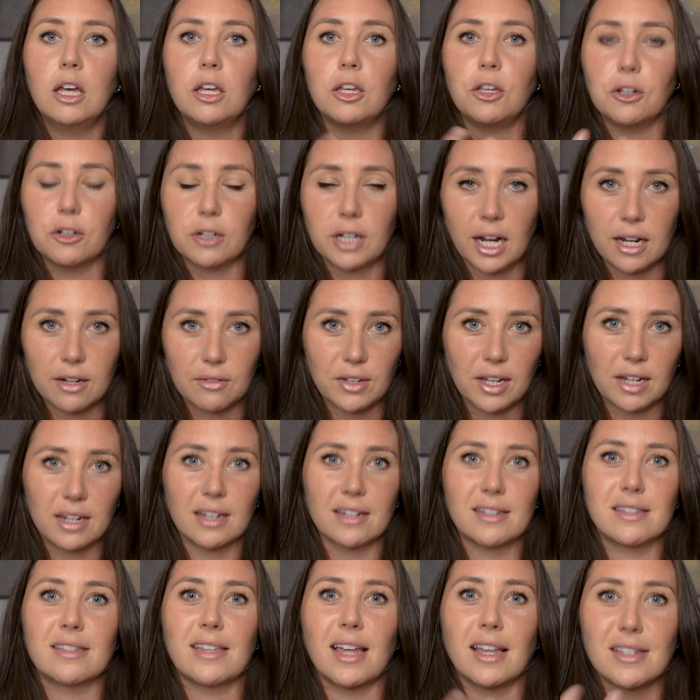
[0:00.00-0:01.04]
You're kind of getting
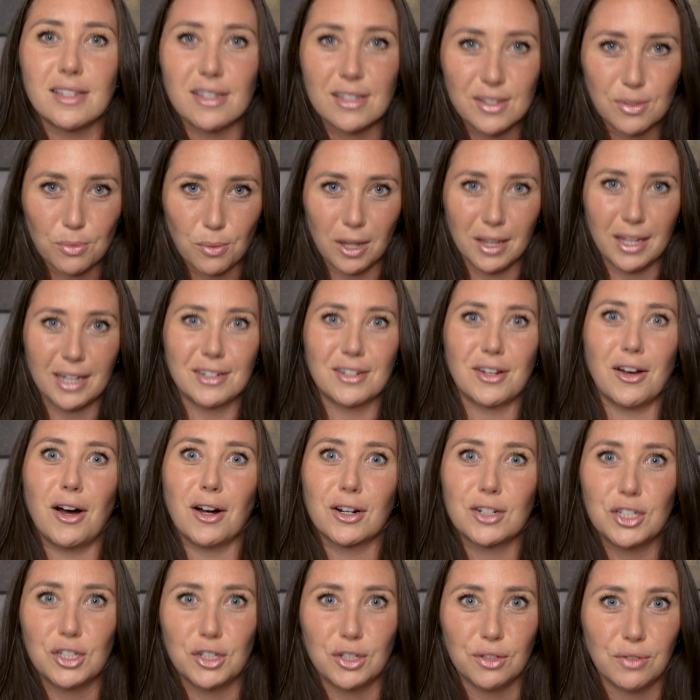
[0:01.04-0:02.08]
a sense while I
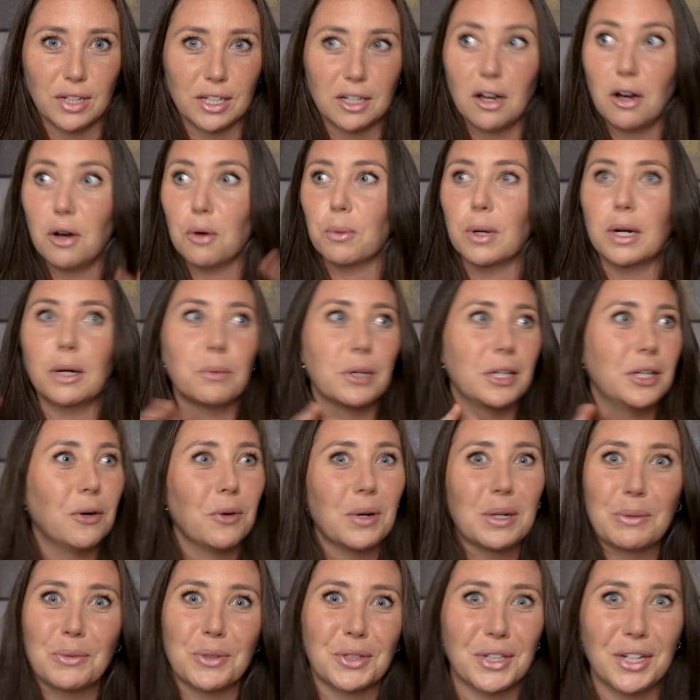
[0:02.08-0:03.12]
talk to you of like, oh, where are we
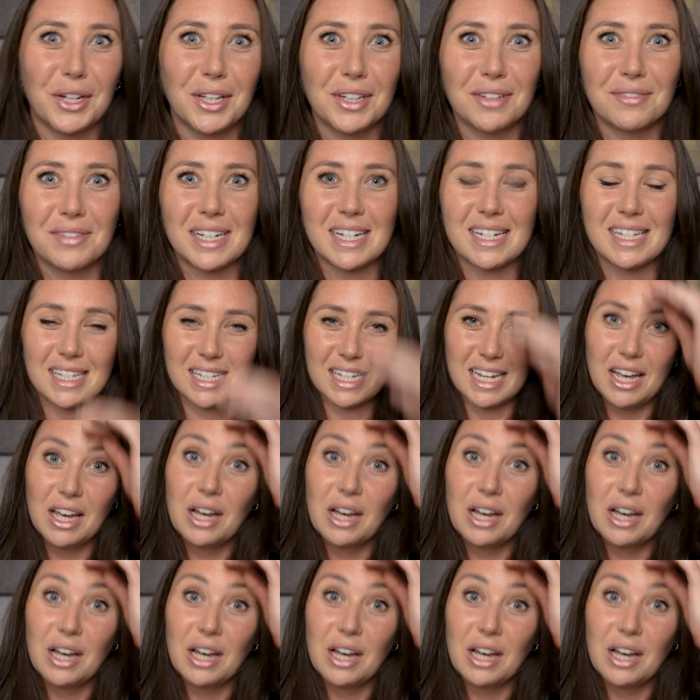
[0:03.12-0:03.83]
going with all of this?